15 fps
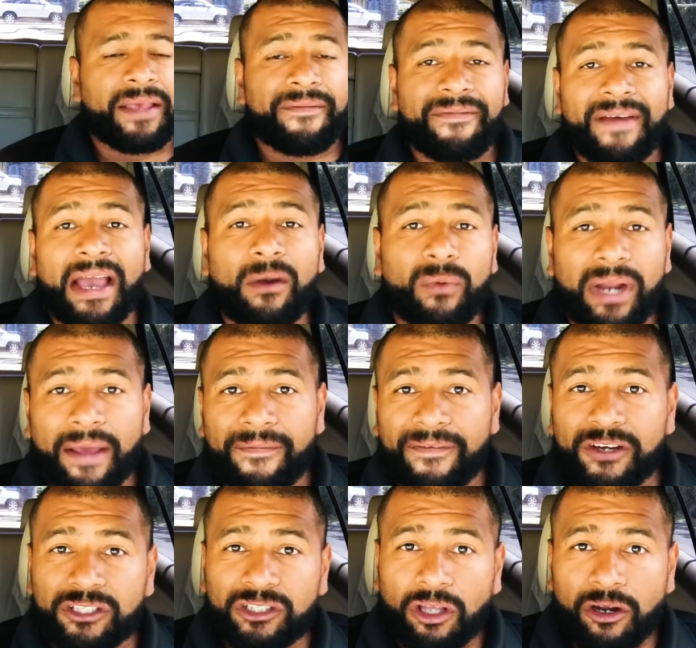In fact, when I
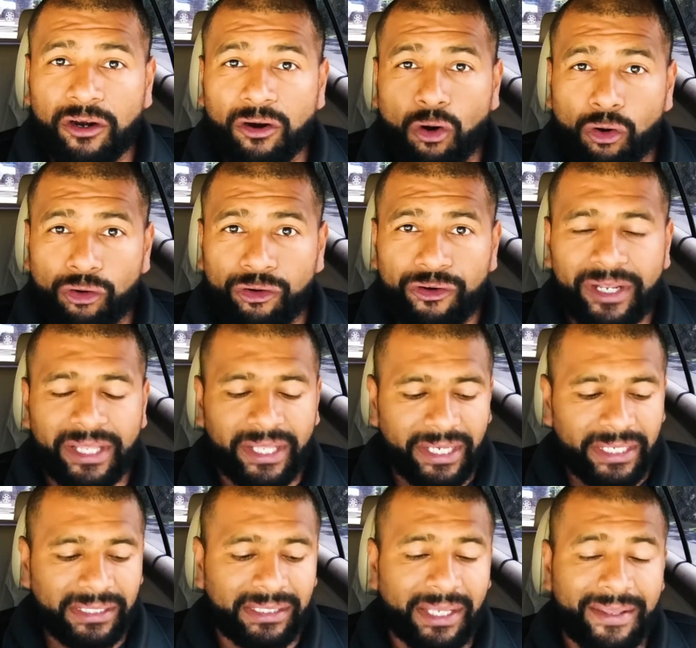first started ordering
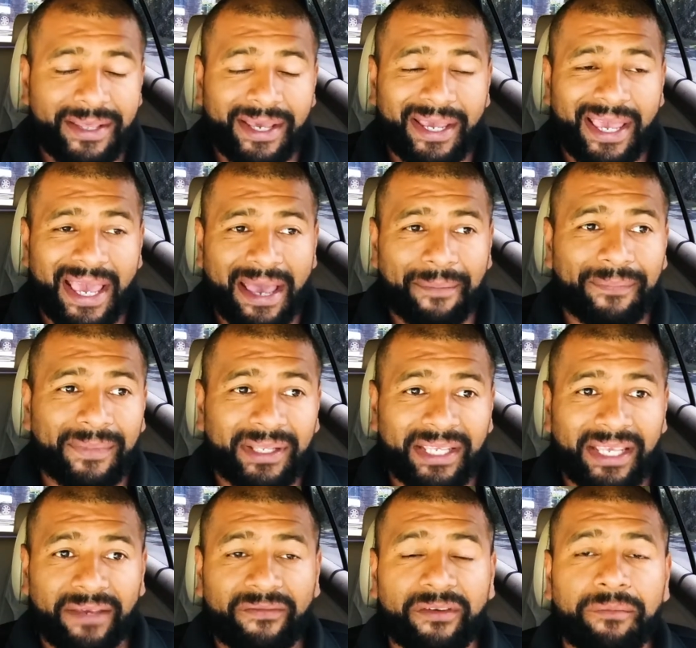this, they kept
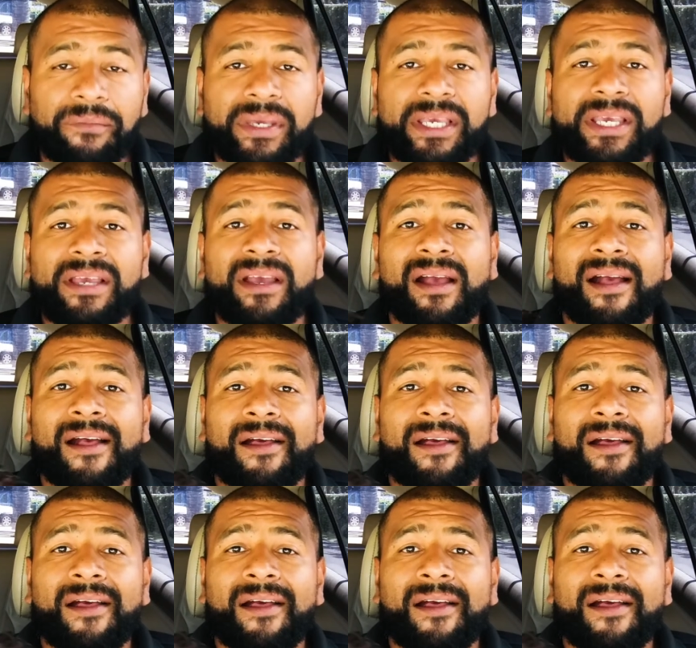giving me